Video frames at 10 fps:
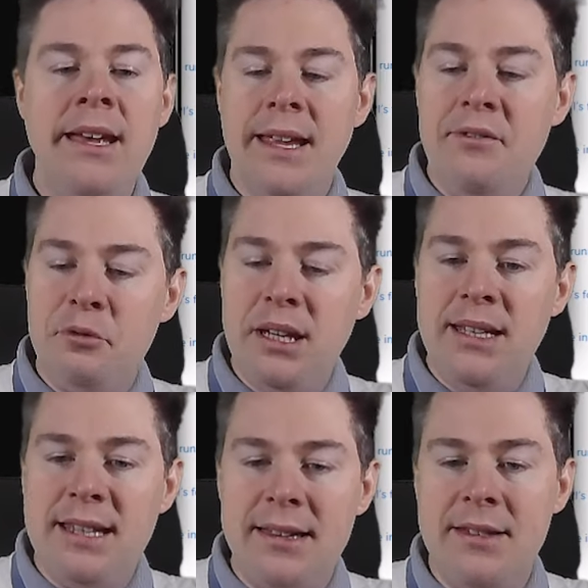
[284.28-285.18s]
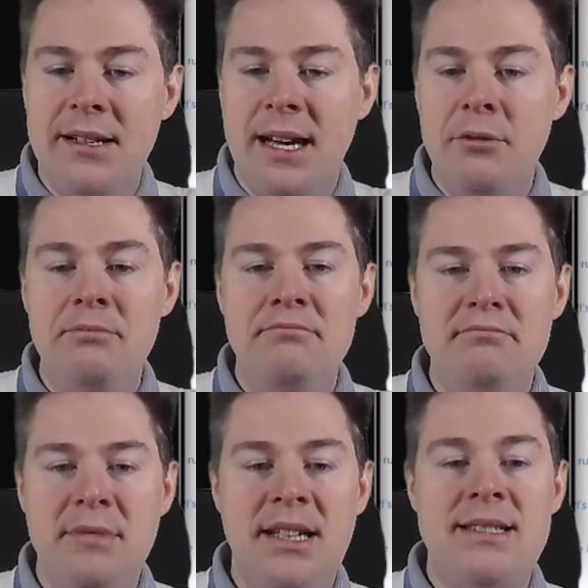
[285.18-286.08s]
If we hit enter now,
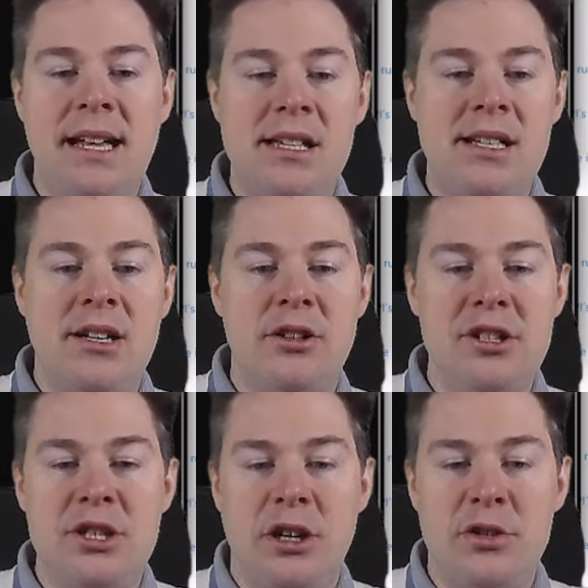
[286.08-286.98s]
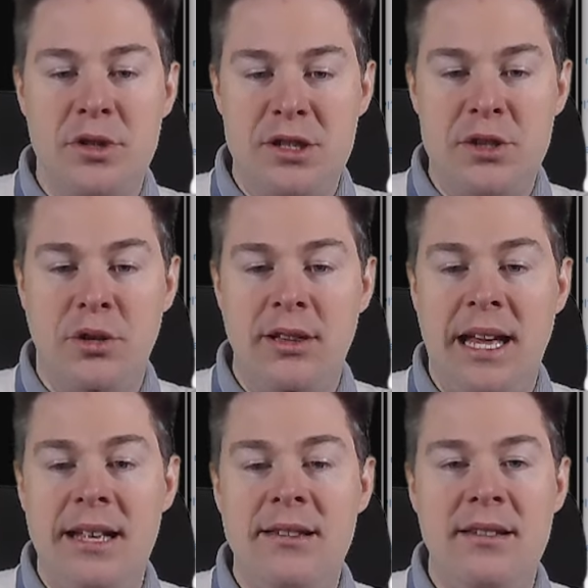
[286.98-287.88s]
it's actually going to start to install
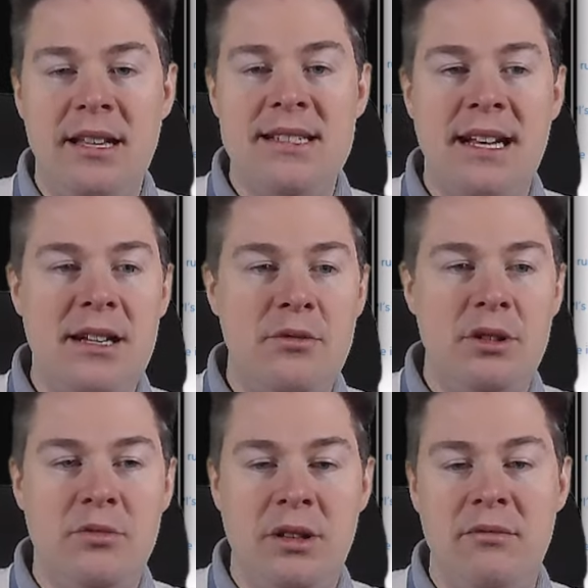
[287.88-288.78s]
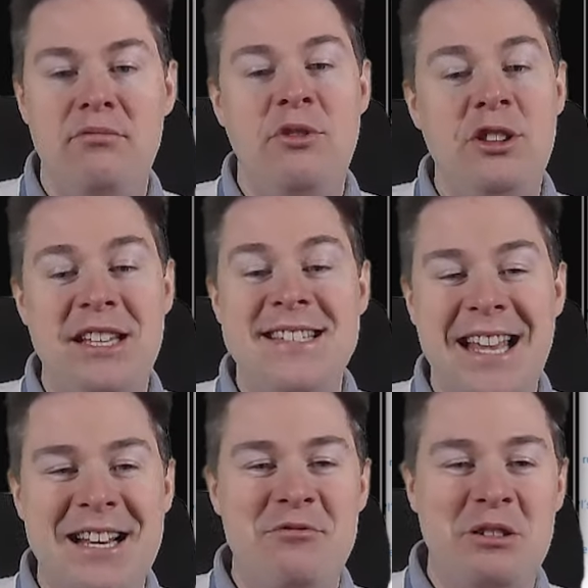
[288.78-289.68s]
that, exactly what we, not
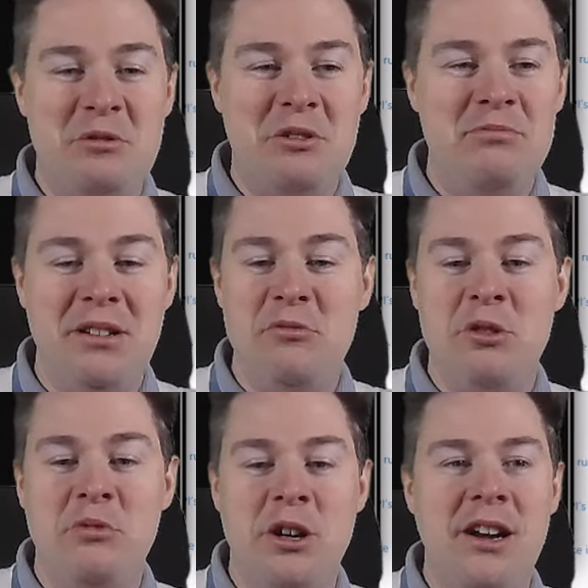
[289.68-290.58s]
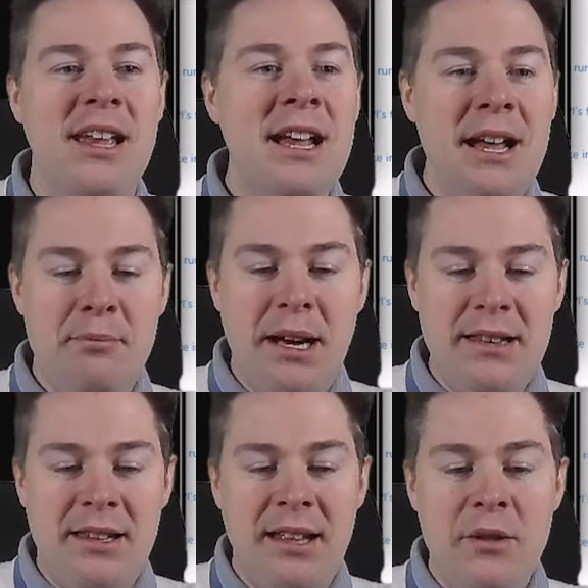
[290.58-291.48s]
exactly what we want, but it would work.
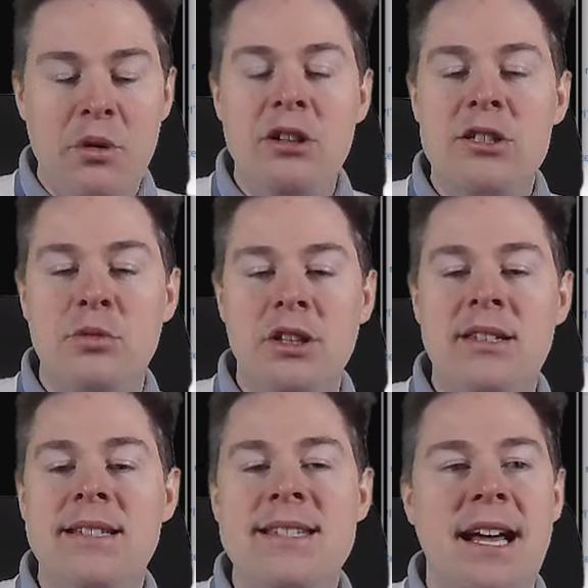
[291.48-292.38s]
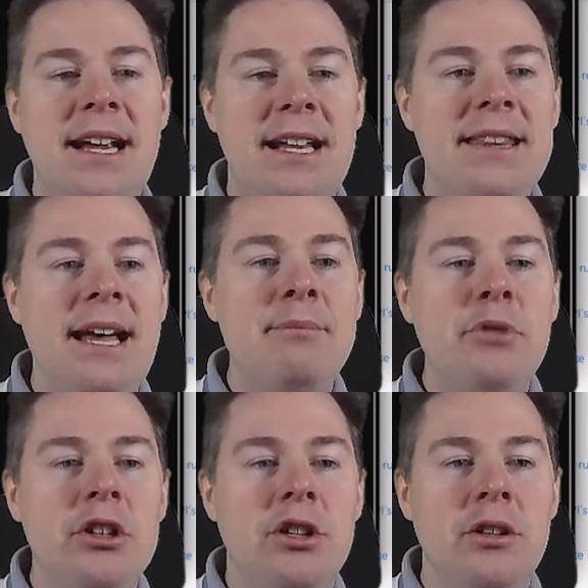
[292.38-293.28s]
But we also want it silent. I'm
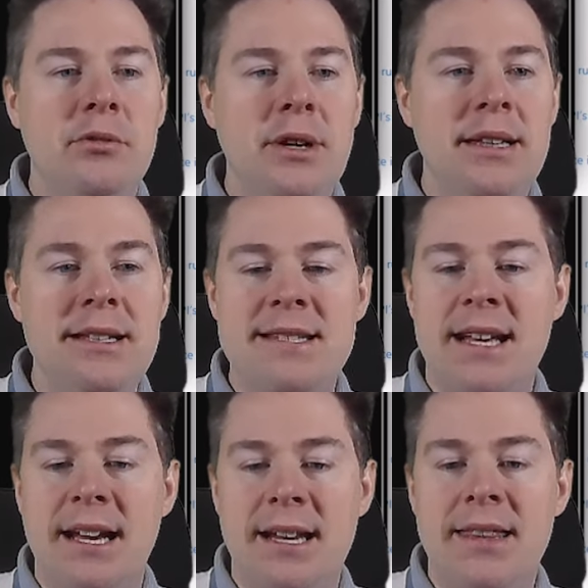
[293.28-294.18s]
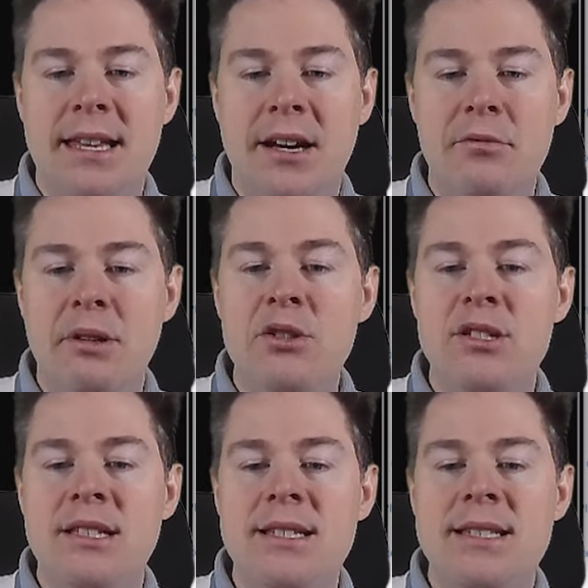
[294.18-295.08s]
not going to run it silent now because
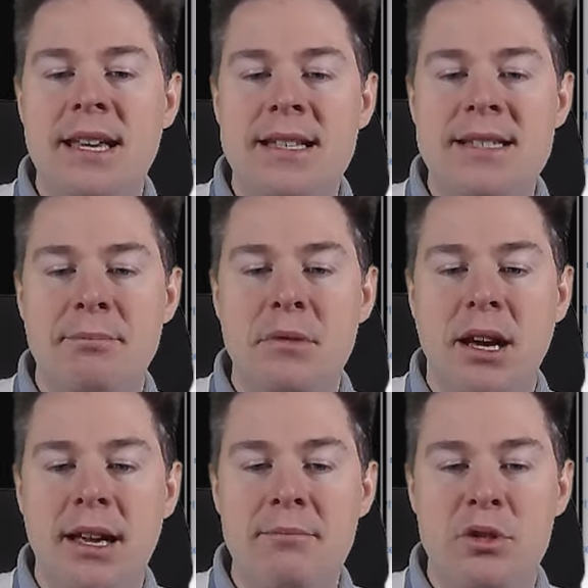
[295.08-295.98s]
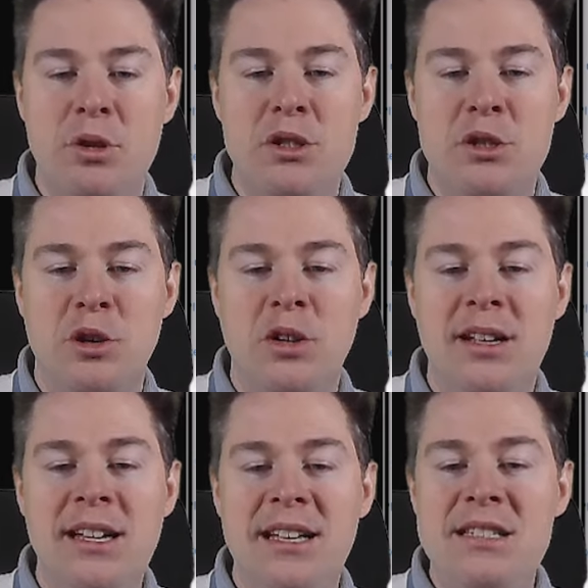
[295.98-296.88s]
this takes some time to
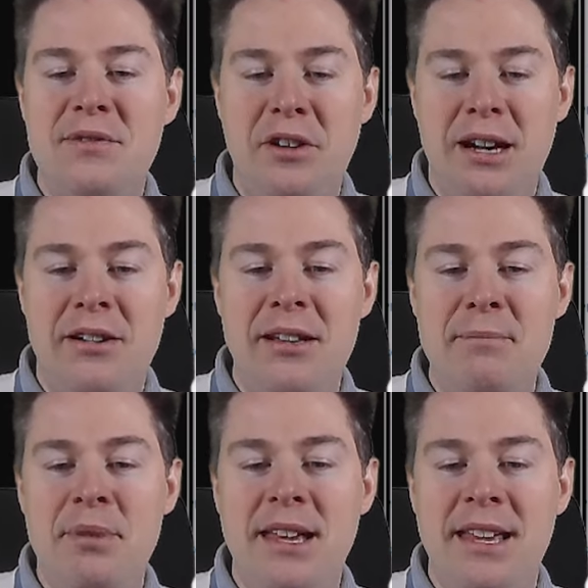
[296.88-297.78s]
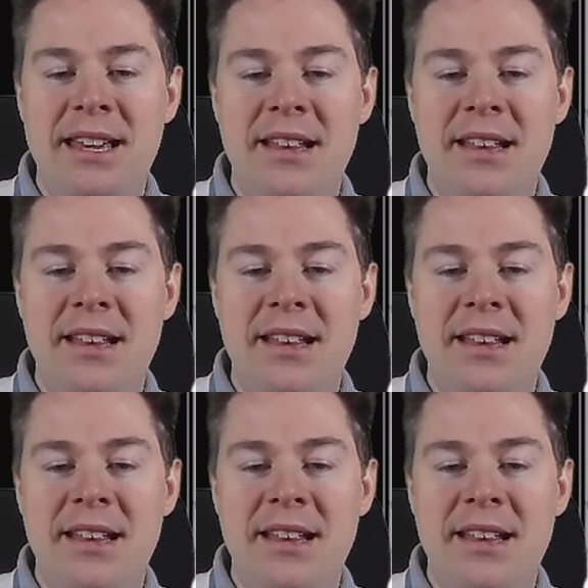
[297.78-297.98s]
install. It's fairly big.